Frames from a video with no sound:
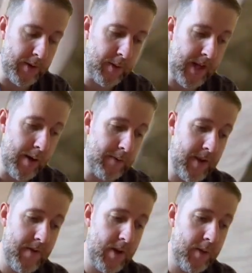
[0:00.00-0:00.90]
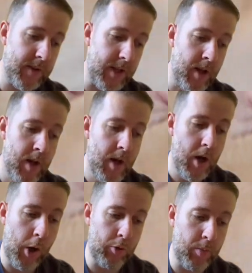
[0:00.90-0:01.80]
So again, obviously if you're using
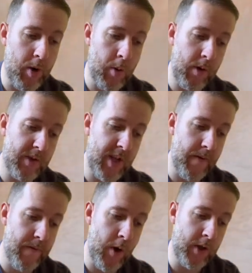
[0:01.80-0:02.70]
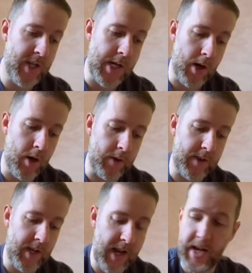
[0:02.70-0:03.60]
Ultra Pro ones, you get 30
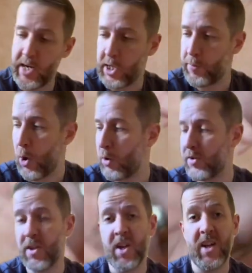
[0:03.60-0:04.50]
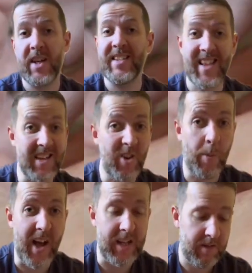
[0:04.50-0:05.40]
cards in each box. So that's not
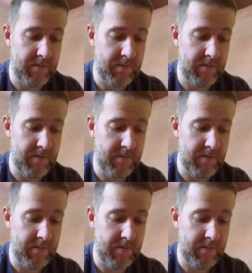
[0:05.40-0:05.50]
bad.